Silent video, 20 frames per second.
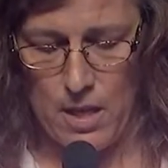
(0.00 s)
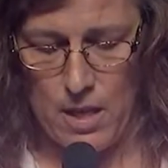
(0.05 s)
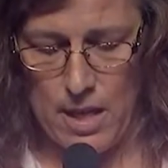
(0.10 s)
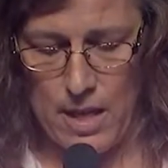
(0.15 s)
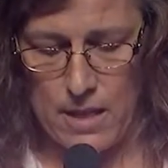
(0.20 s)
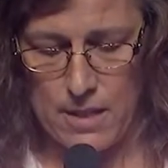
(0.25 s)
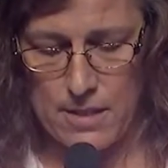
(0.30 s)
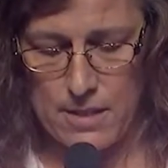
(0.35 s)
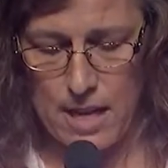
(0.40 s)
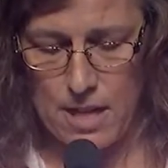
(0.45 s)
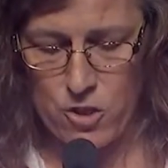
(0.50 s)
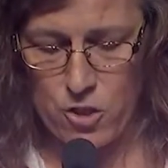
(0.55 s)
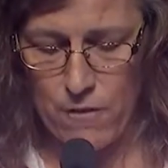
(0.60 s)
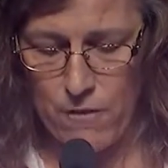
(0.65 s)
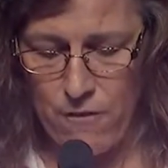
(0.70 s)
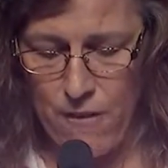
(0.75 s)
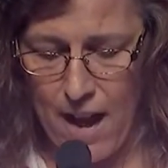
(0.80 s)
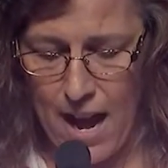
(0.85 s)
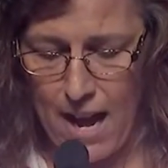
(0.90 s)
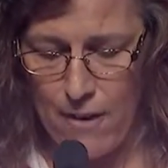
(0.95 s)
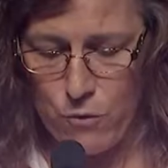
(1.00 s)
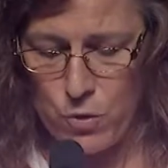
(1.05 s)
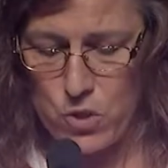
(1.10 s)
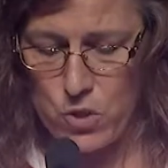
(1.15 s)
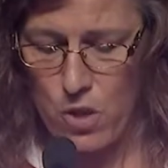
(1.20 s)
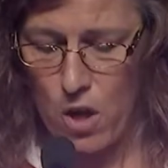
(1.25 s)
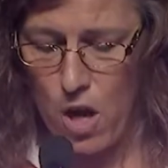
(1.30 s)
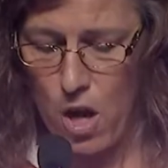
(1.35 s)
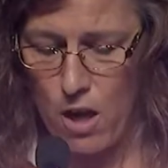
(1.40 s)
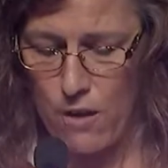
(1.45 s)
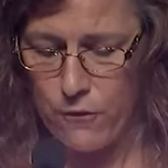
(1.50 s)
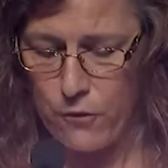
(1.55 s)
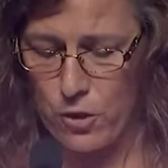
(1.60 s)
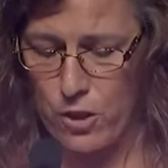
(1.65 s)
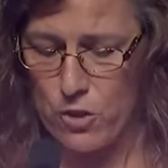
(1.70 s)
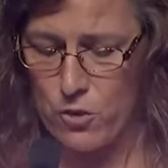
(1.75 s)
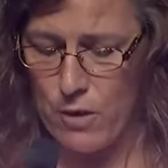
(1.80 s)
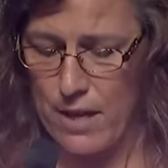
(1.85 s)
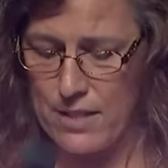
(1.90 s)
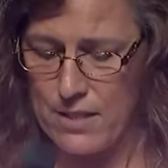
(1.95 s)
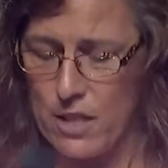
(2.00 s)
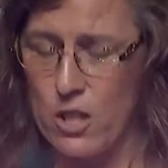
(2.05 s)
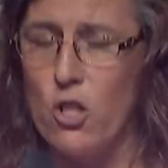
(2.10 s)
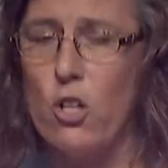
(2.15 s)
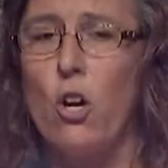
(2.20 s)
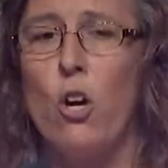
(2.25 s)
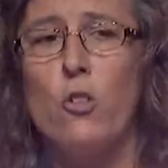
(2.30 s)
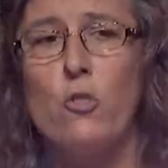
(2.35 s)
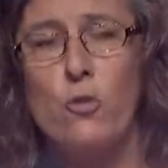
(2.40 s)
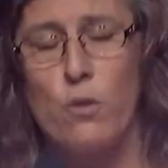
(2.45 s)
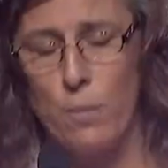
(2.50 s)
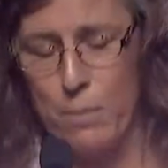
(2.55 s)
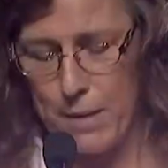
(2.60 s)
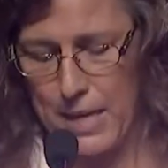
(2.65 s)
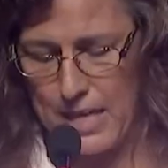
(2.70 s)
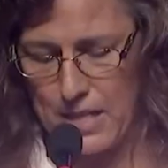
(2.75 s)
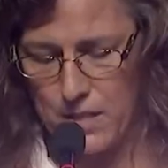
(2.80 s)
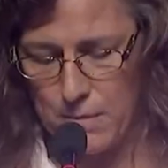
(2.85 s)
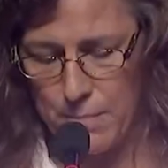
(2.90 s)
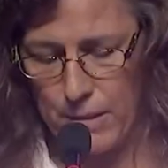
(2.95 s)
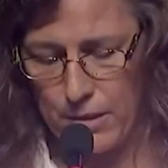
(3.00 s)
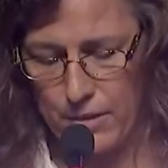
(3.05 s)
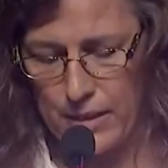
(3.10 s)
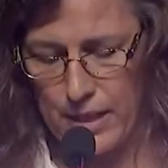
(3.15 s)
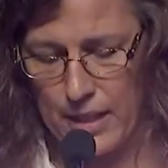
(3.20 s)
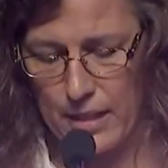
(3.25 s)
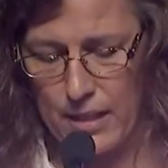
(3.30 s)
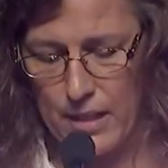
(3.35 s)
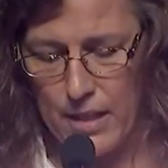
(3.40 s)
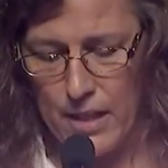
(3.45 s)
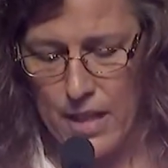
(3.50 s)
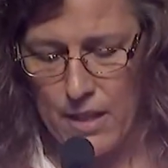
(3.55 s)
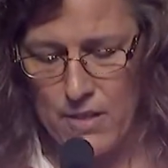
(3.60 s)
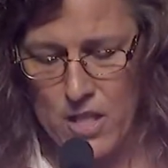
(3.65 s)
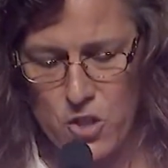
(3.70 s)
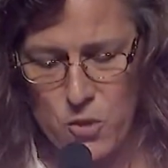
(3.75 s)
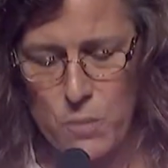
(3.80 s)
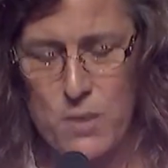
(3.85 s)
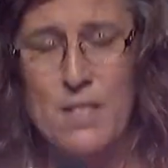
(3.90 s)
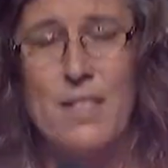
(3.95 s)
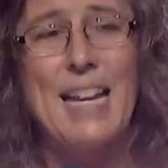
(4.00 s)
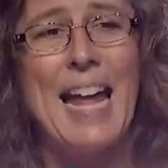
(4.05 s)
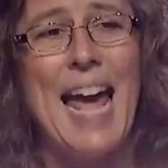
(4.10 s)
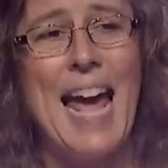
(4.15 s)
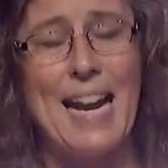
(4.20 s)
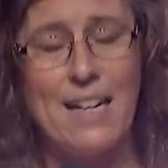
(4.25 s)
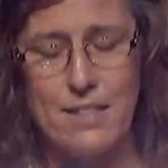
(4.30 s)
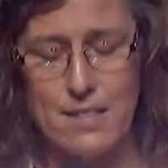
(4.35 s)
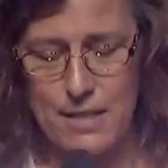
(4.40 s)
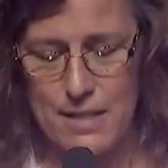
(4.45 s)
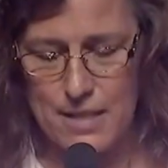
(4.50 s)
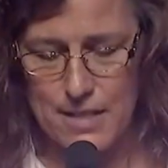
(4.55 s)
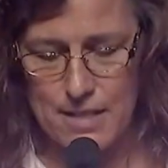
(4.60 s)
In Session 5 was called for addressing cultural peace building. This was an excellent